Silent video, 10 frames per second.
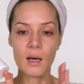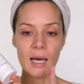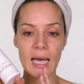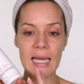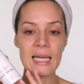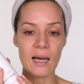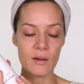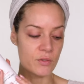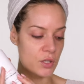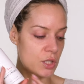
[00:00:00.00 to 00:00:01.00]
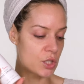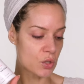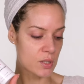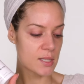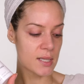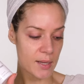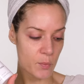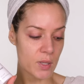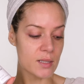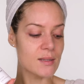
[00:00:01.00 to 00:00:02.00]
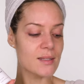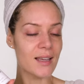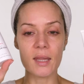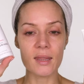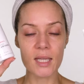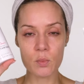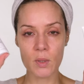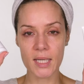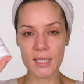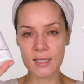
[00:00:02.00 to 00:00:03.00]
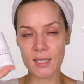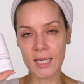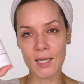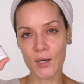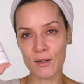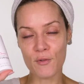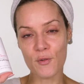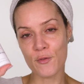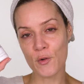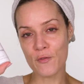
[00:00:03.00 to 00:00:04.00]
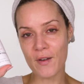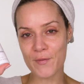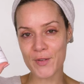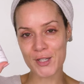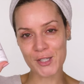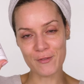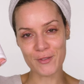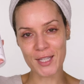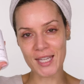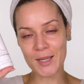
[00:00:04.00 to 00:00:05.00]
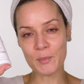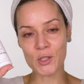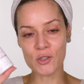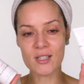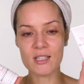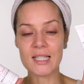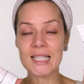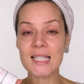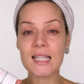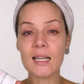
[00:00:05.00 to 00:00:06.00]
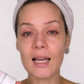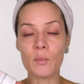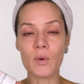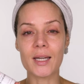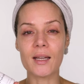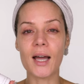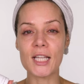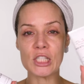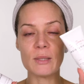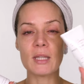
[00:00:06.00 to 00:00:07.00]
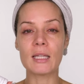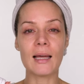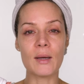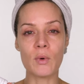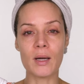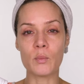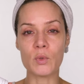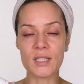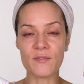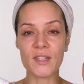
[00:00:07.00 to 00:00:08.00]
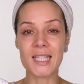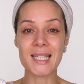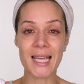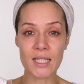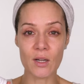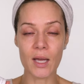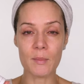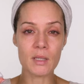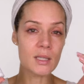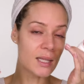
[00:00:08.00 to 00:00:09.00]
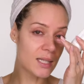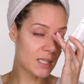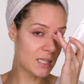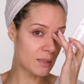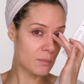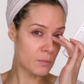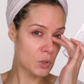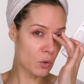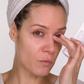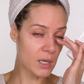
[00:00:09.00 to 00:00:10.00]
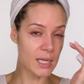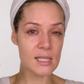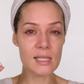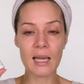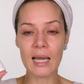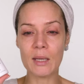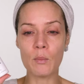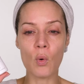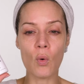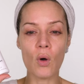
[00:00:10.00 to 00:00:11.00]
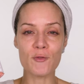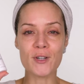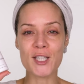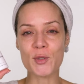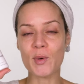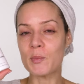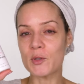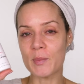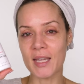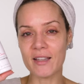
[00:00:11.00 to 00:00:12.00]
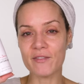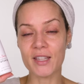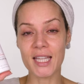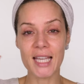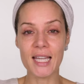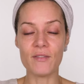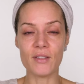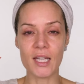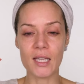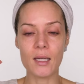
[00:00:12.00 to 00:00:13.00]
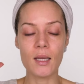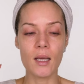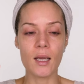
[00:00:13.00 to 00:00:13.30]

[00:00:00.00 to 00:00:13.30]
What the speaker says: I love the Dr. Sam ones. This one is the kind of full fat version of the moisturiser, and this is the light one. I assumed the light one was for the daytime and that the sort of like slightly more rich one would be for the evening.